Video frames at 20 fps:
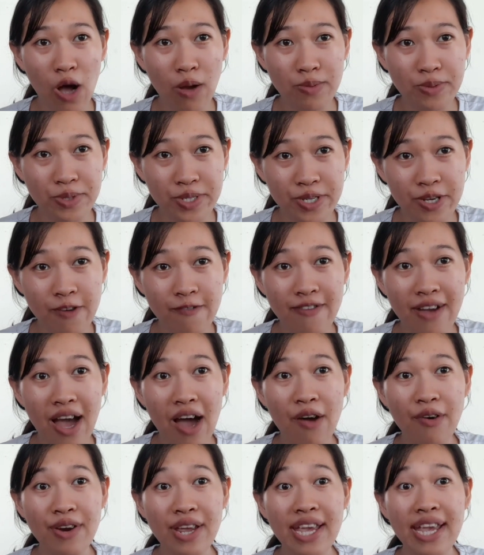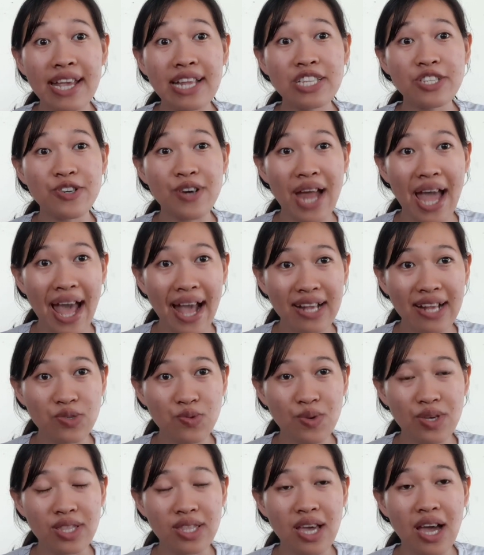observed how he
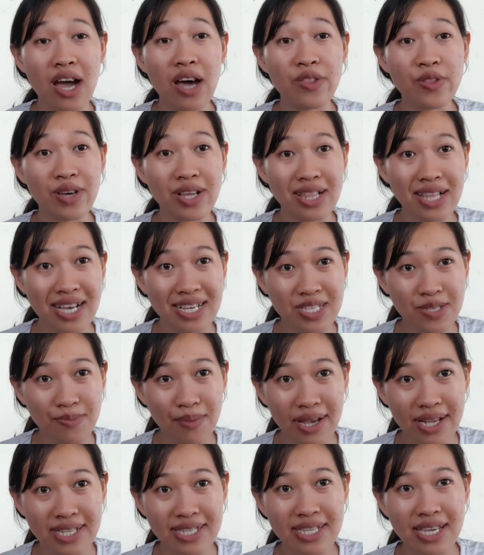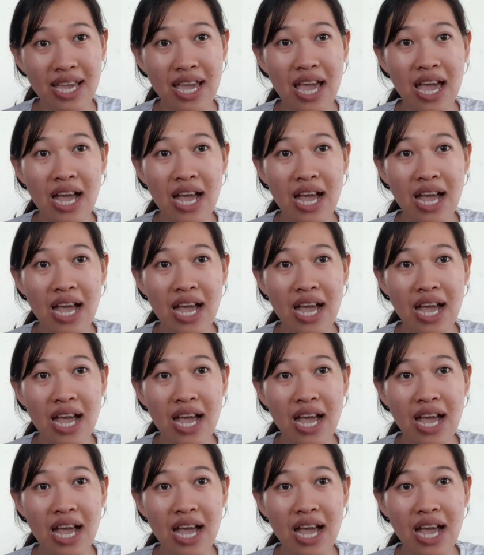interacts with other classmates.